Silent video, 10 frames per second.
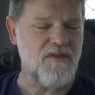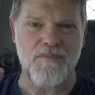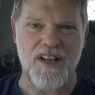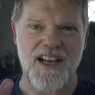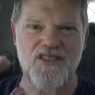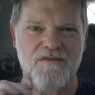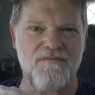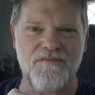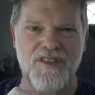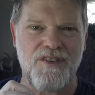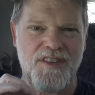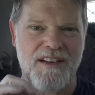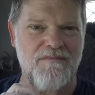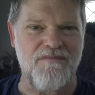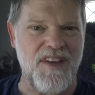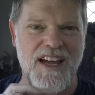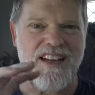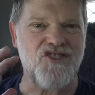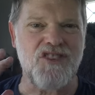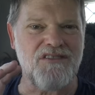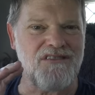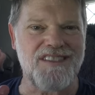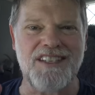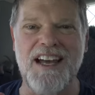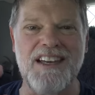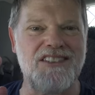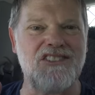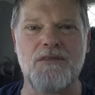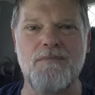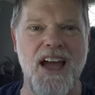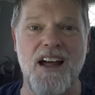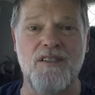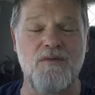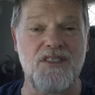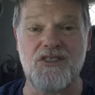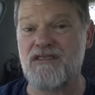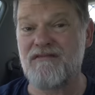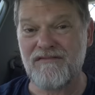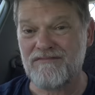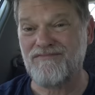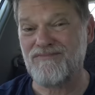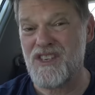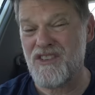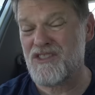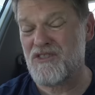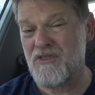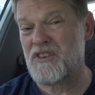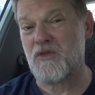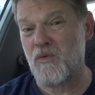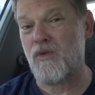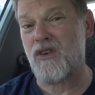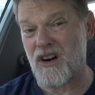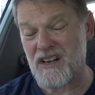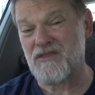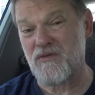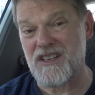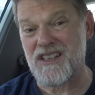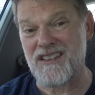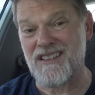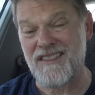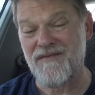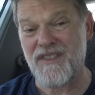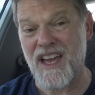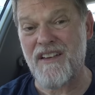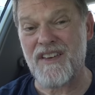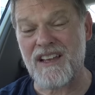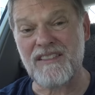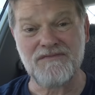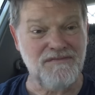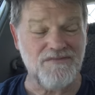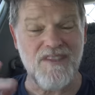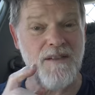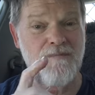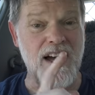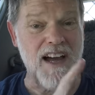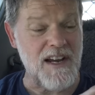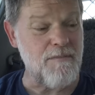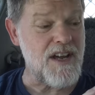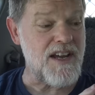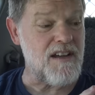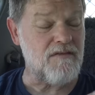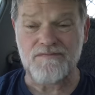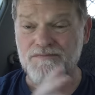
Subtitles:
But it hasn't got that Asian taste about it, which you sort of want when you're having a banh mi.